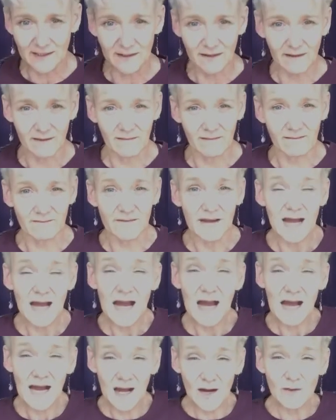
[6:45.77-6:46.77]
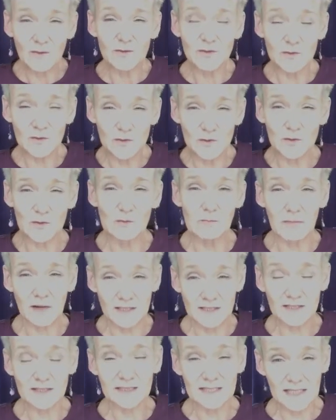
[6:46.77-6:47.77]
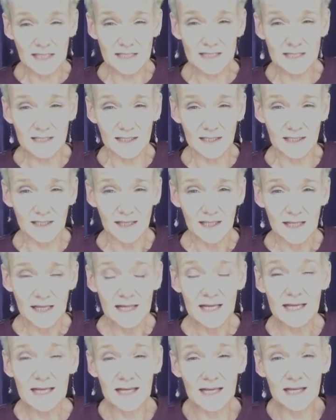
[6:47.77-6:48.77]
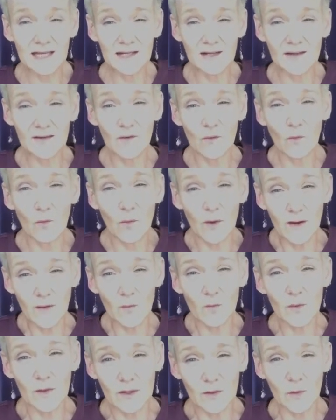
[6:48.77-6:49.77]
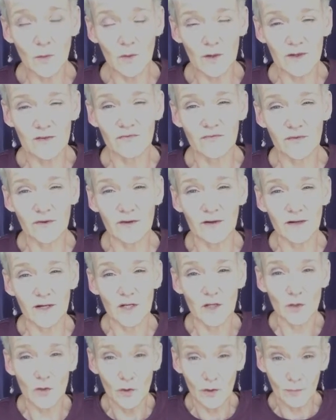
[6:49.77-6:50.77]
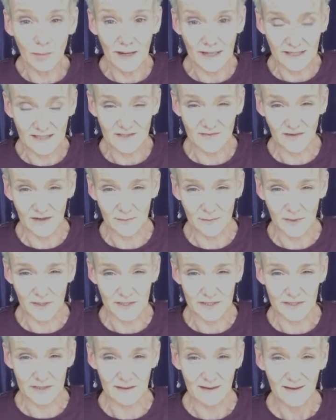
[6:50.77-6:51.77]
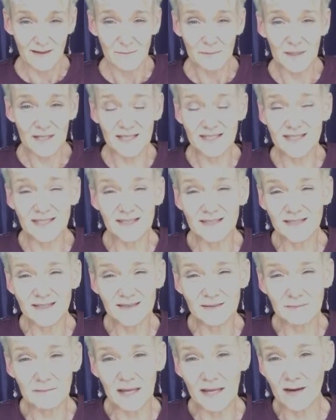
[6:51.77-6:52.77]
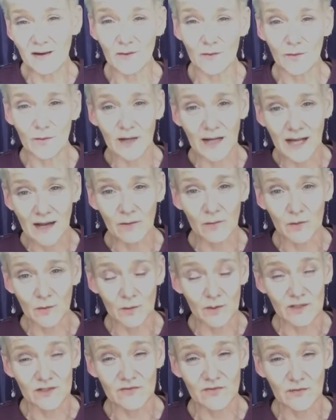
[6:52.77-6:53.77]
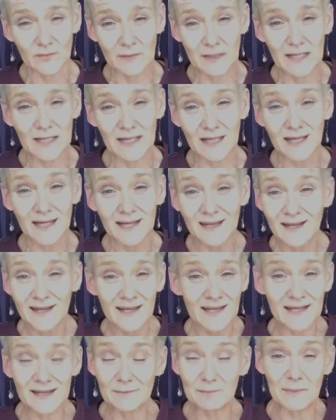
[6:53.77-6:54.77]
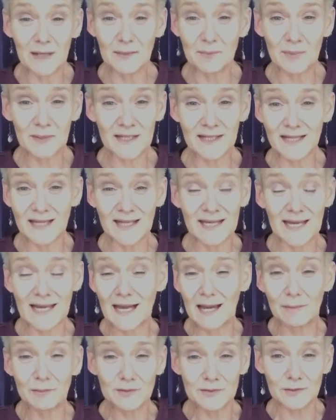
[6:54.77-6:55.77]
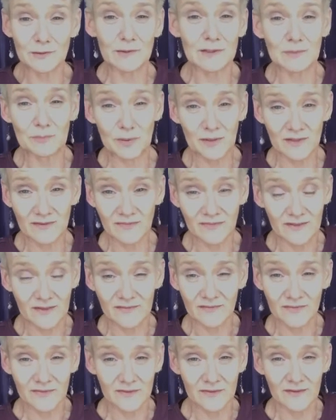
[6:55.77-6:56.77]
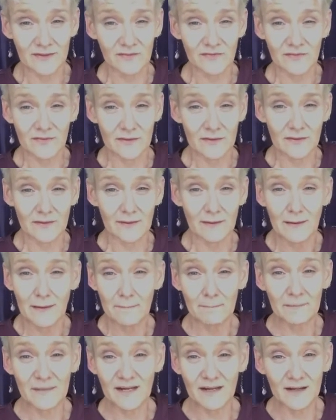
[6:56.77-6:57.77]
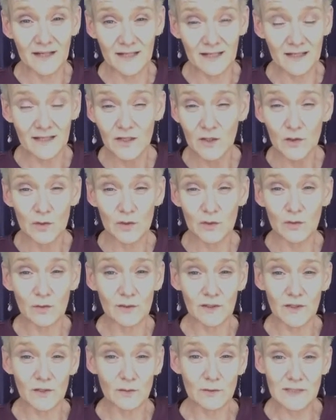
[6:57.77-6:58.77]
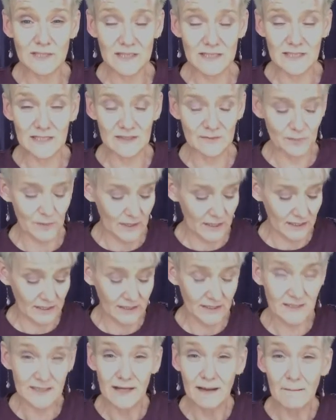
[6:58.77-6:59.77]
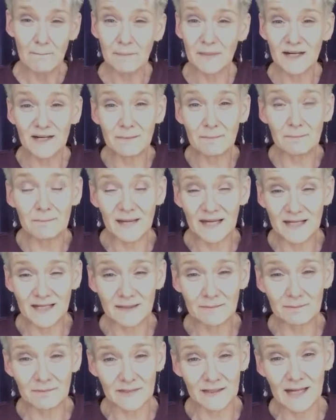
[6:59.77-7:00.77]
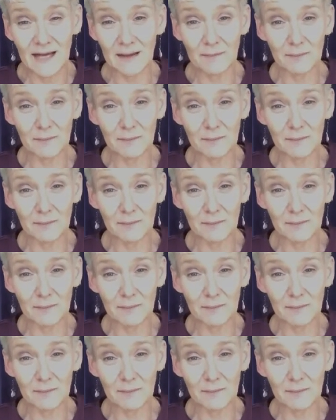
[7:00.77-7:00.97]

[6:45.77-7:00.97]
of how to do muscle testing and what will work for your body's vibration. Because it doesn't matter how it works for me. It might be like absolutely perfect for Mary, who uses these products, but it might not